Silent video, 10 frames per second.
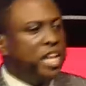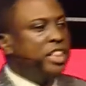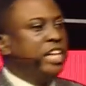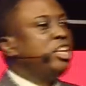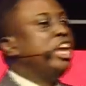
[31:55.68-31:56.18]

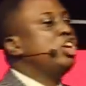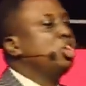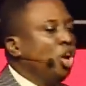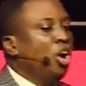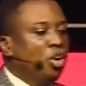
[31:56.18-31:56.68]
There's a
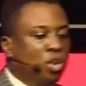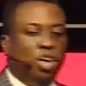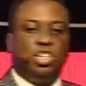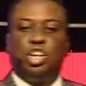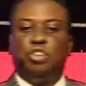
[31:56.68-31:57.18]
law
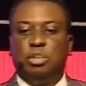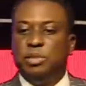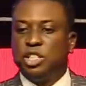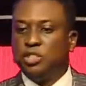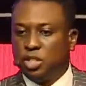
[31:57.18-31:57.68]
called the law of
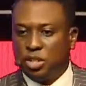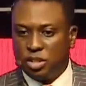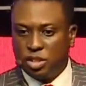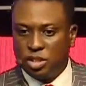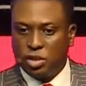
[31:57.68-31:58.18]
diminishing
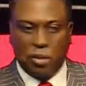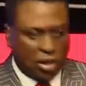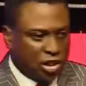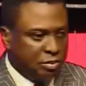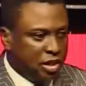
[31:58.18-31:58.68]
returns. What
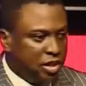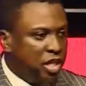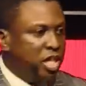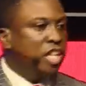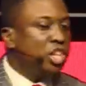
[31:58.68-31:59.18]
does it mean?
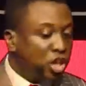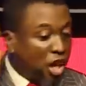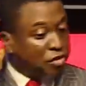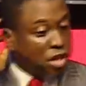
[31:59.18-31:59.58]
The law of